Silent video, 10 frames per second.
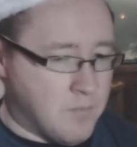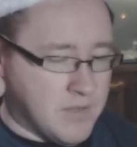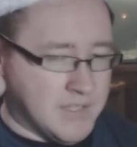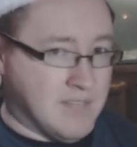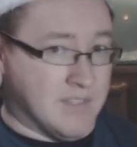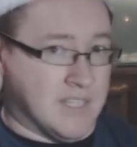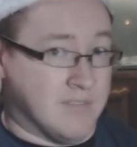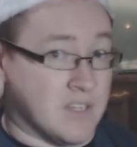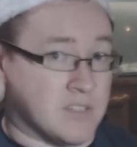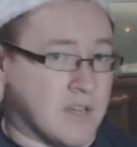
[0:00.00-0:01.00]
But the DVD
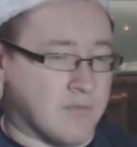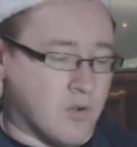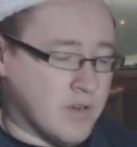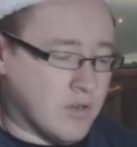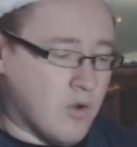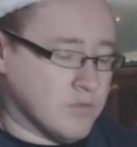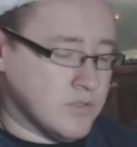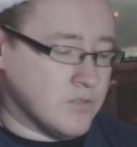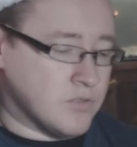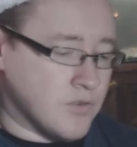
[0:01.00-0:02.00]
version I've got, it calls
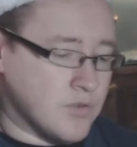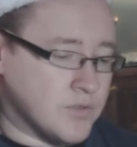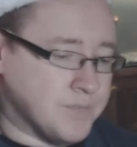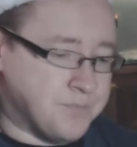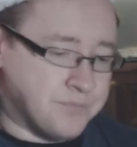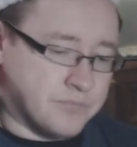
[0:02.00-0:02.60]
it Scrooge.